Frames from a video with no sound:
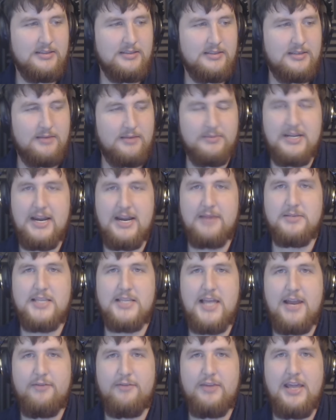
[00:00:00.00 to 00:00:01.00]
Sometimes
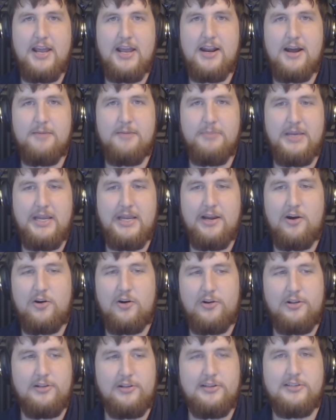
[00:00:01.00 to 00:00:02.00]
life cannot be
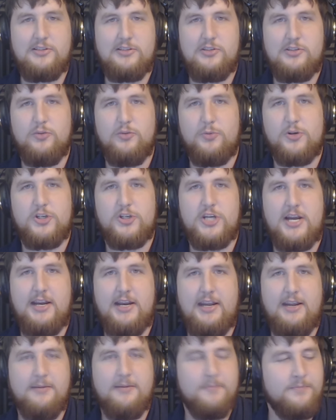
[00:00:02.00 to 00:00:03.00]
all super
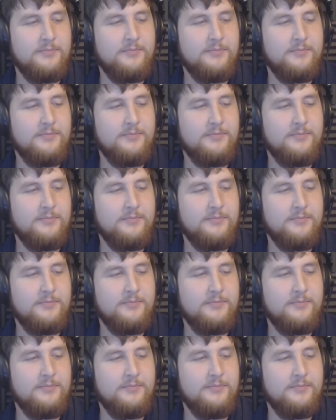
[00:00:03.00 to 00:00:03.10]
shiny.